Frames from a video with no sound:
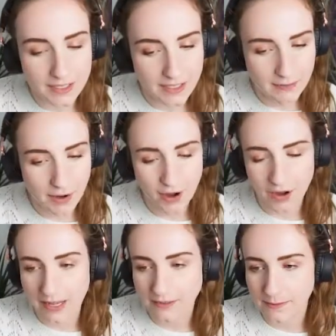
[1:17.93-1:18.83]
You know what,
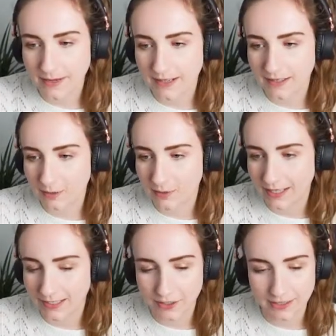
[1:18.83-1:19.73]
Olive's been
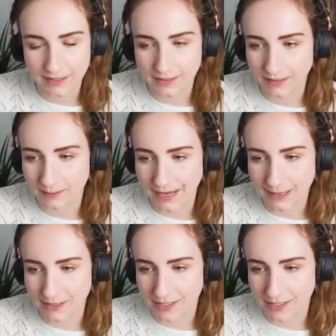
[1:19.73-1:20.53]
quite a good little baby.